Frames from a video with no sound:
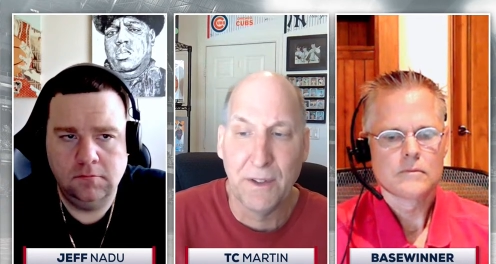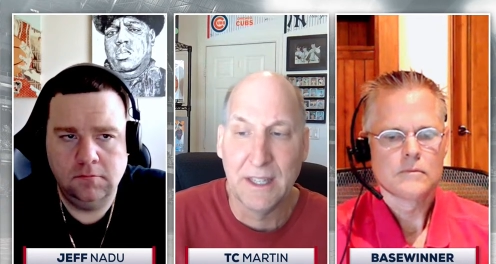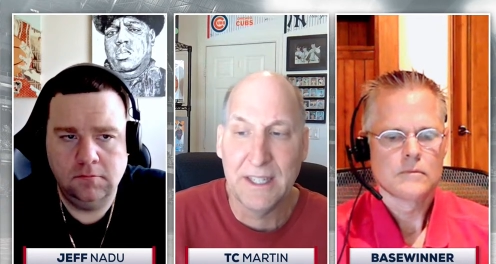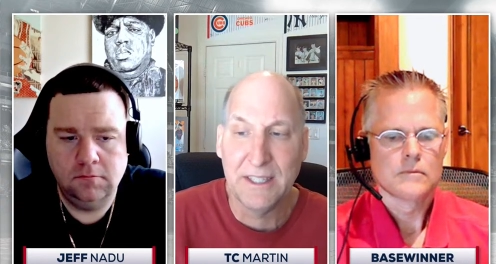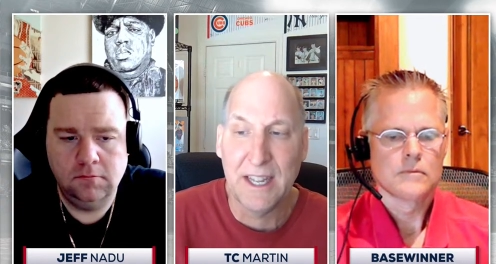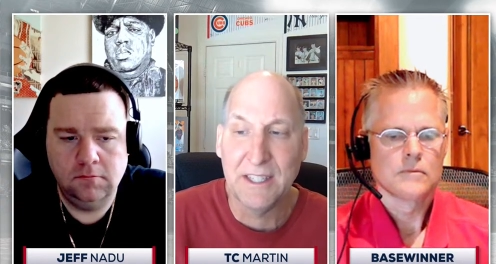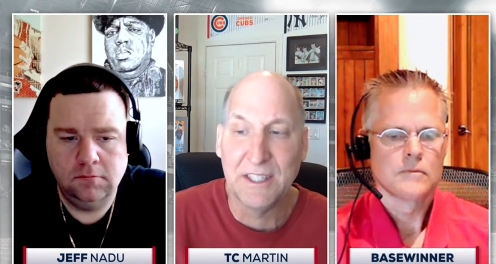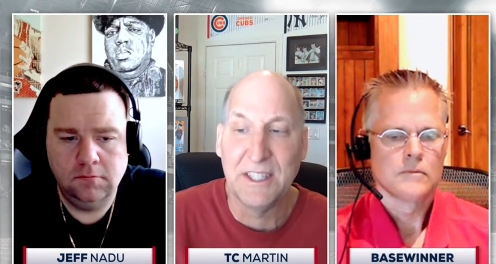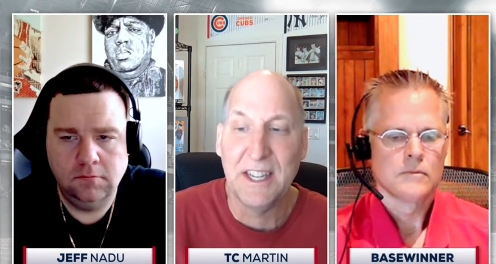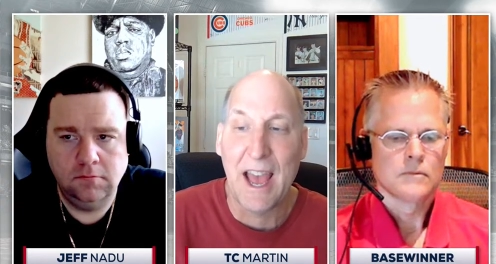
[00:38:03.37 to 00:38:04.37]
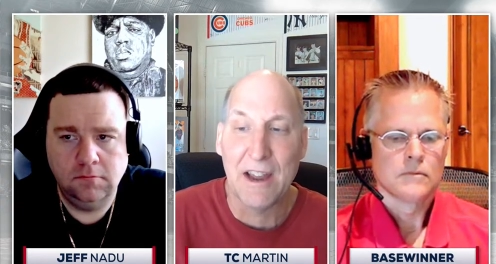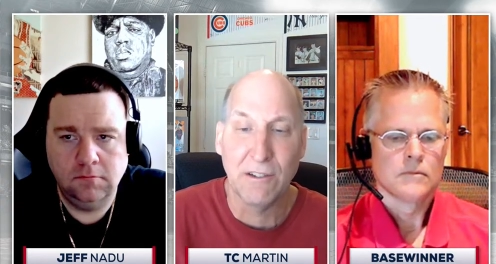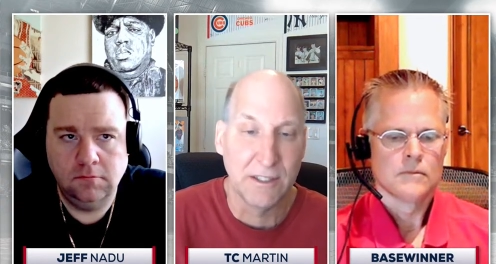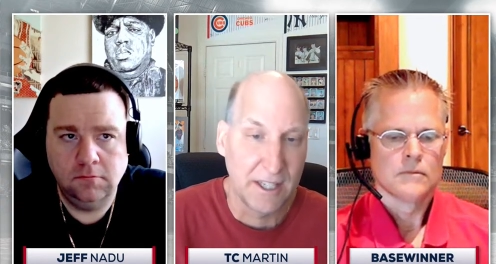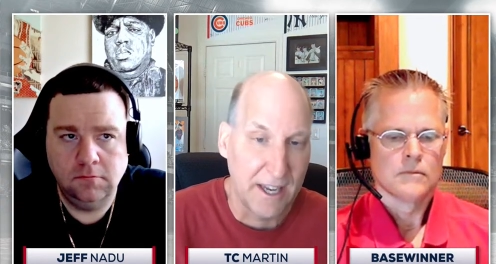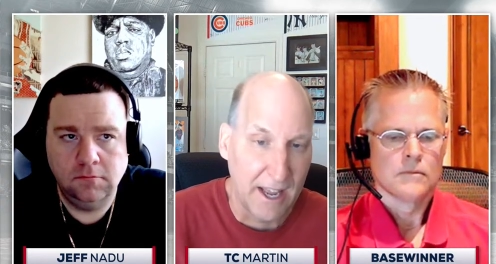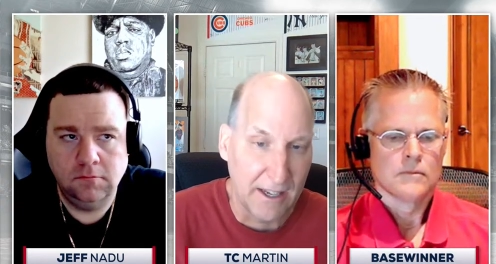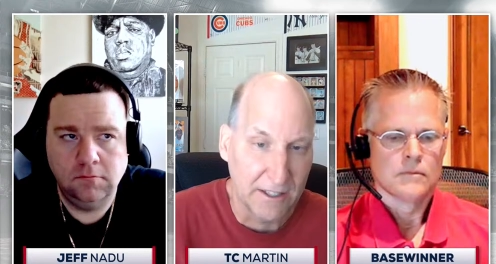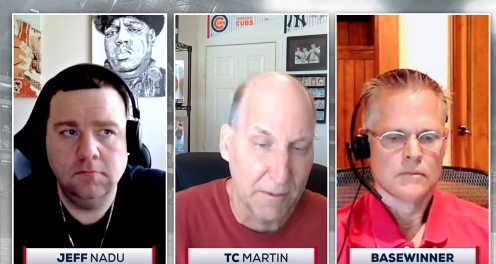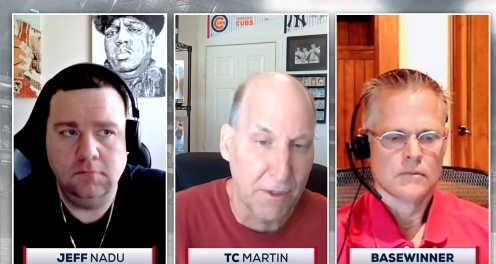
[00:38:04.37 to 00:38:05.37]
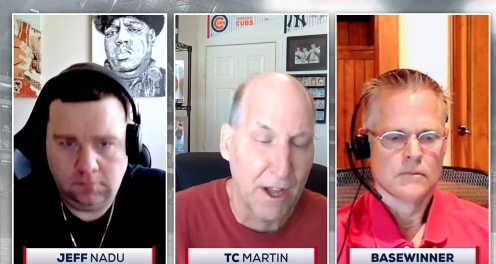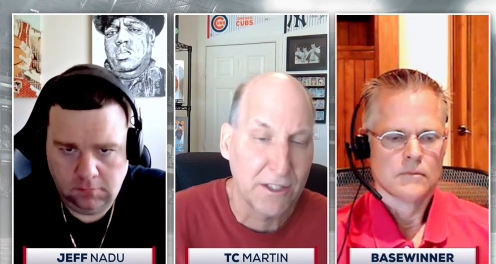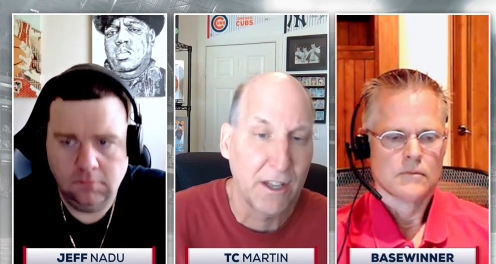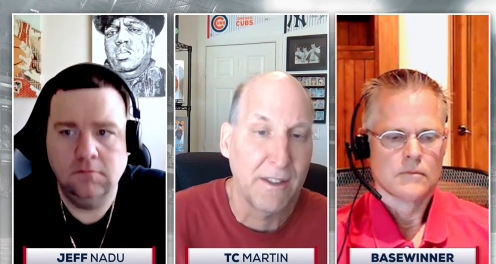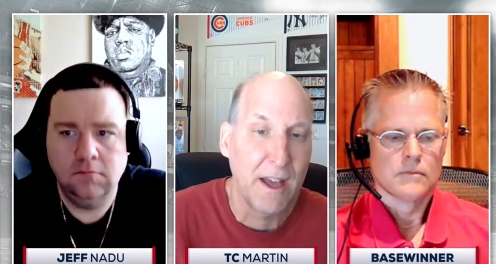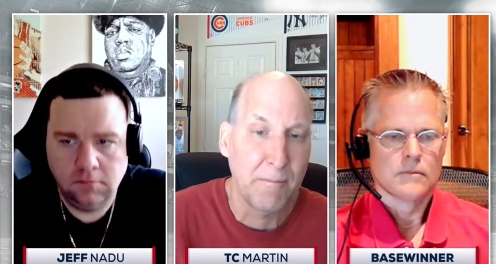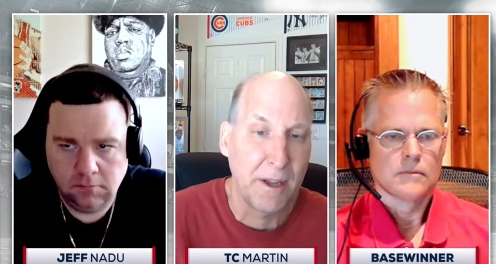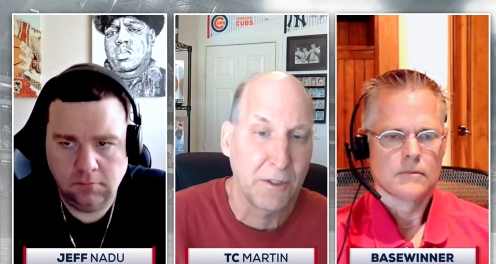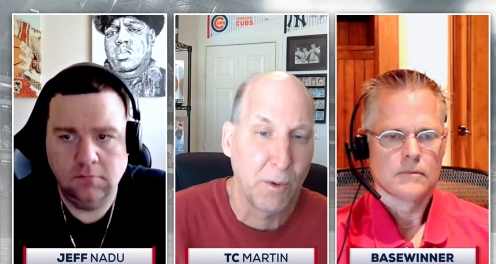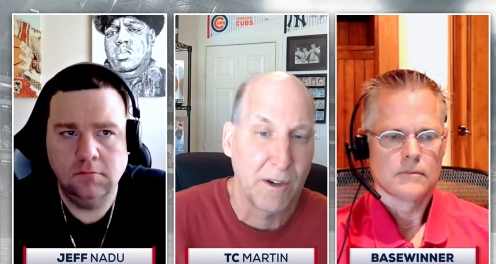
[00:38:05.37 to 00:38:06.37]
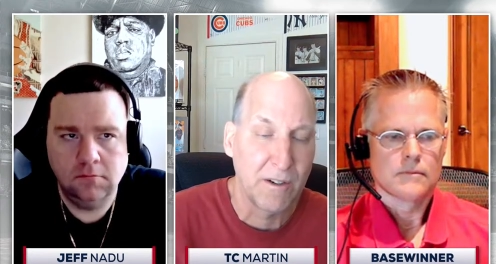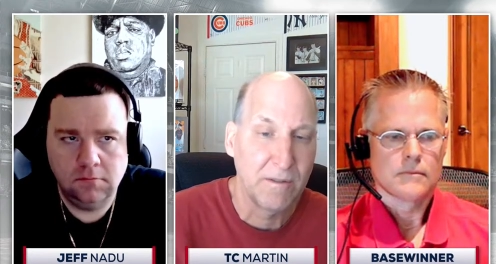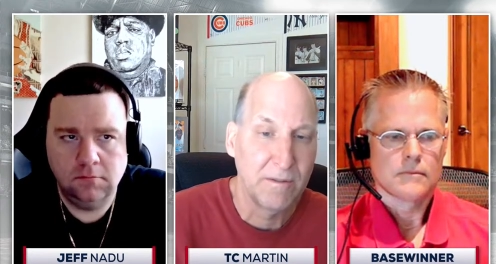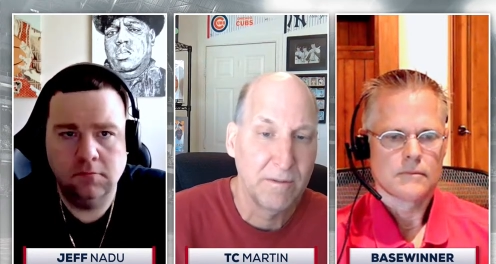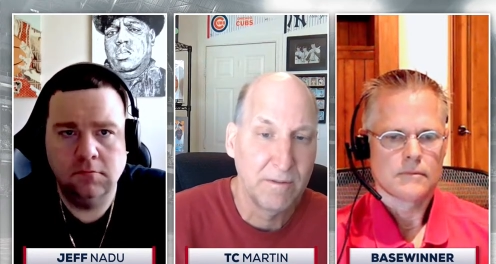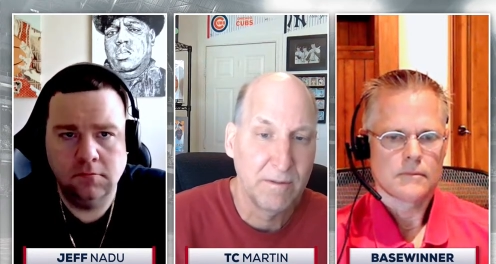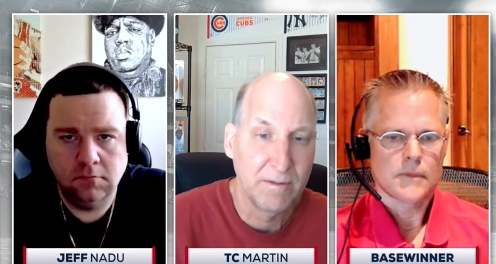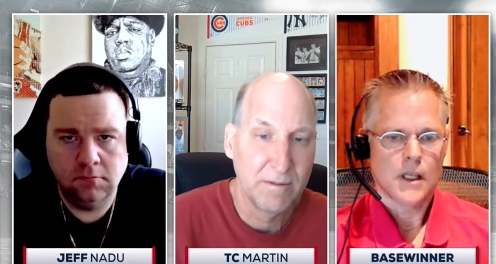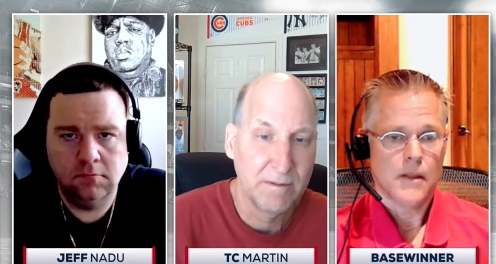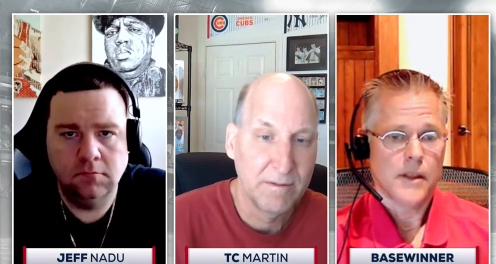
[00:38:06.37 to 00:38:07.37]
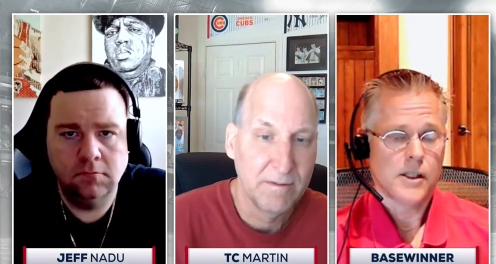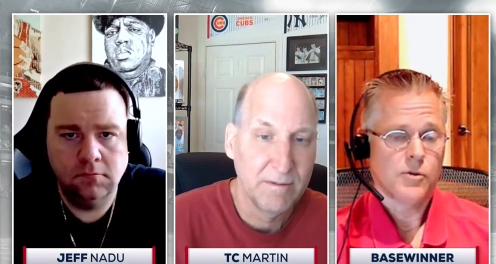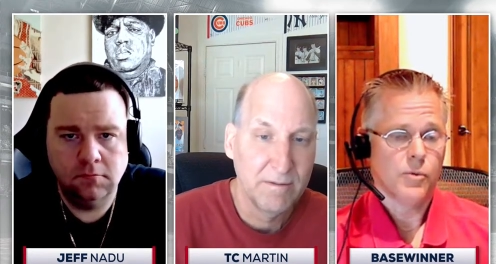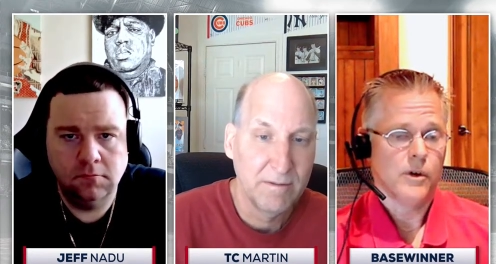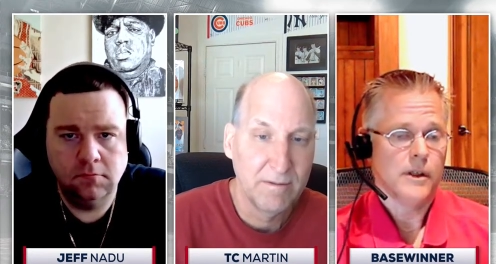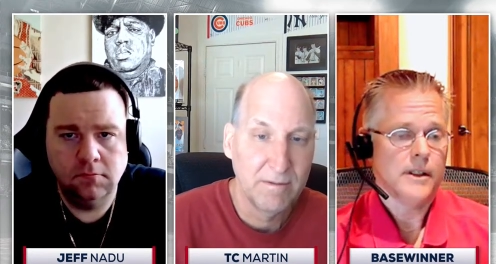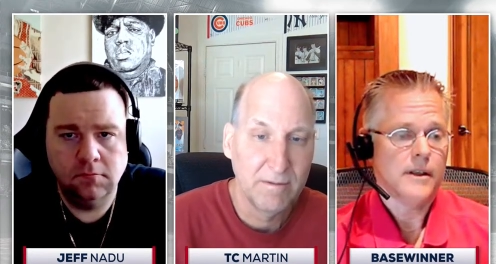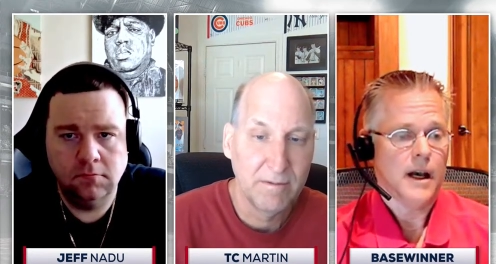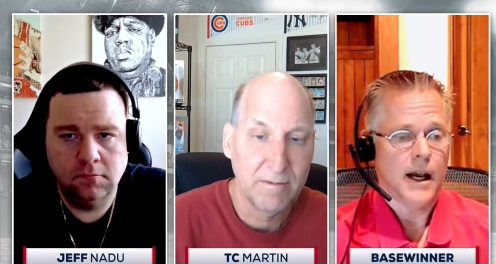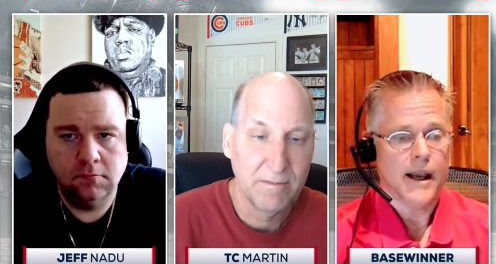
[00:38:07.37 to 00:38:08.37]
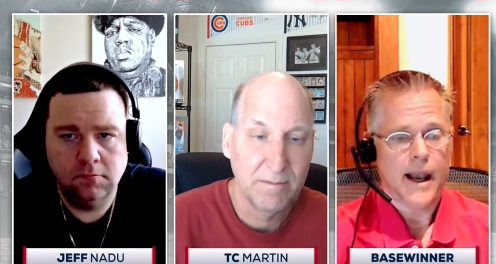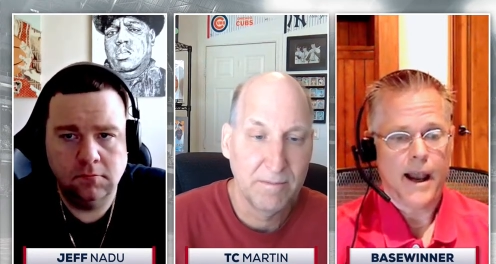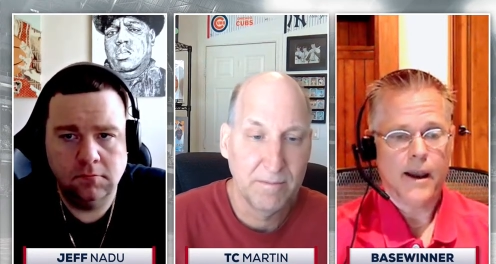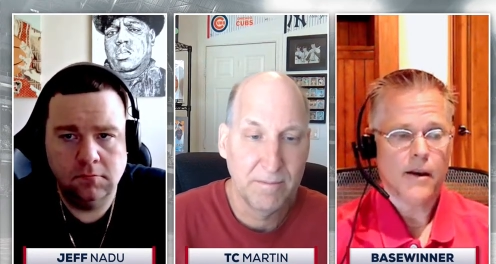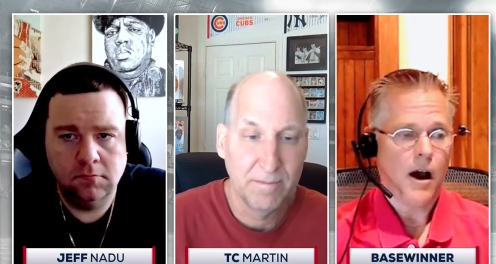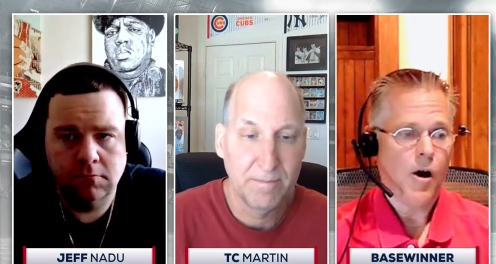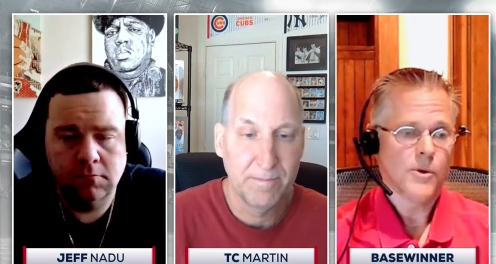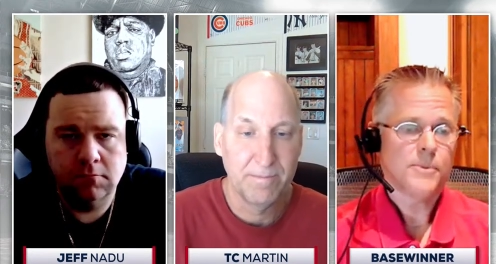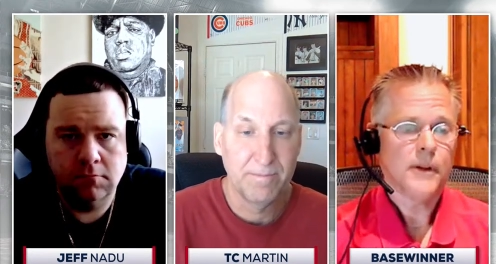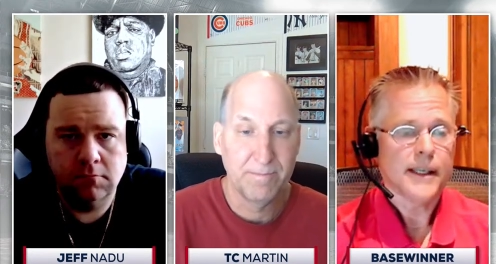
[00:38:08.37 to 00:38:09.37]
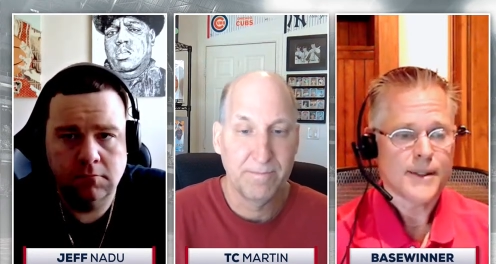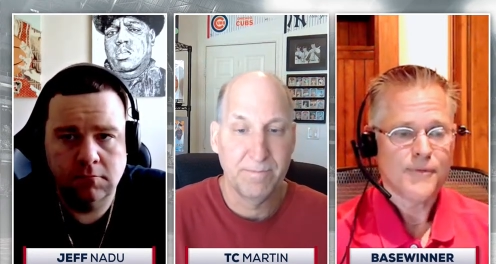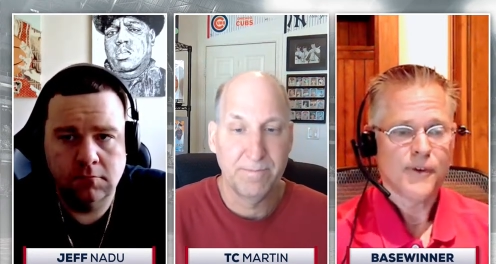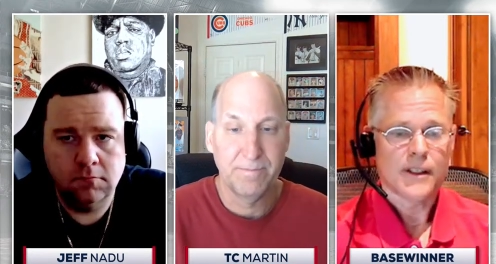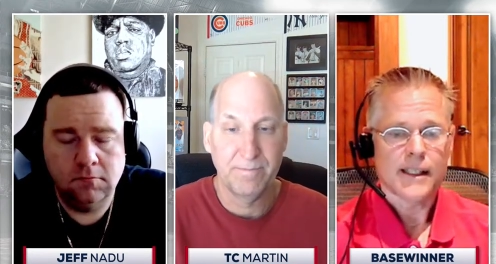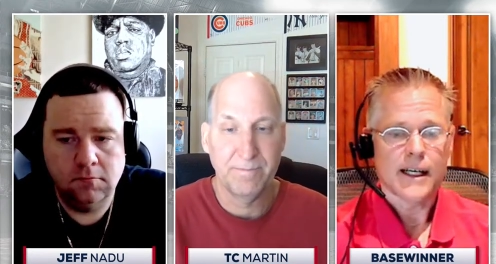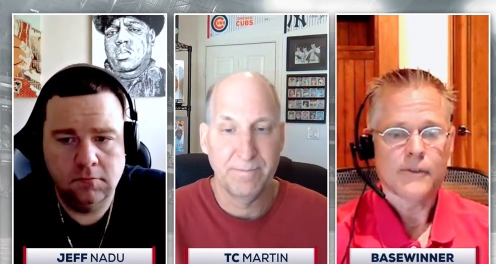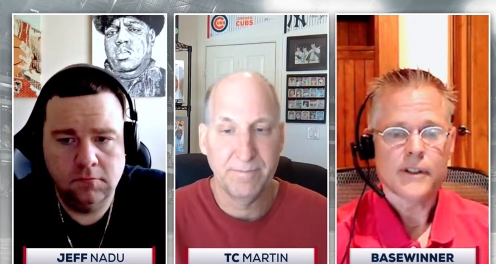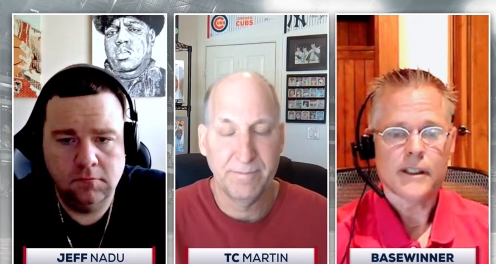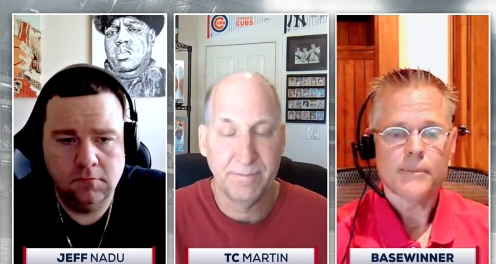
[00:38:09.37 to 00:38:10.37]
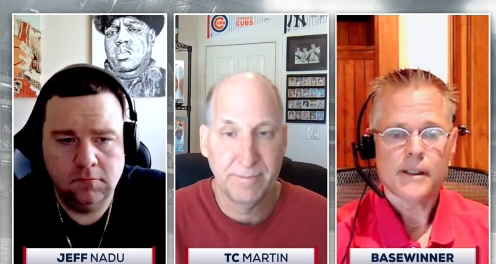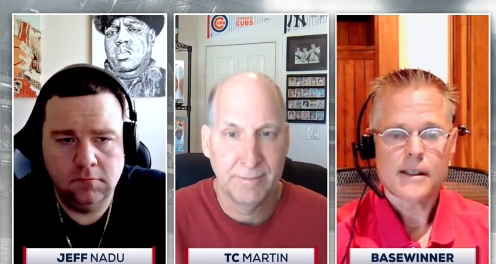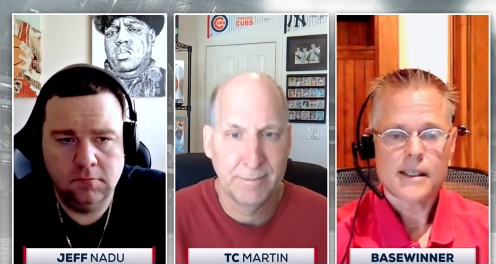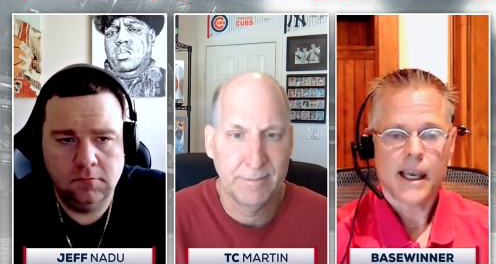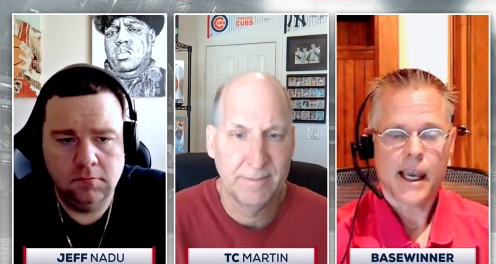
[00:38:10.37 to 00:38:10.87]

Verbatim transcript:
Speaker 1: Phillies and Seattle today. Some thoughts on that, BaseWinner?
Speaker 2: Yeah, this one, I almost played Philadelphia because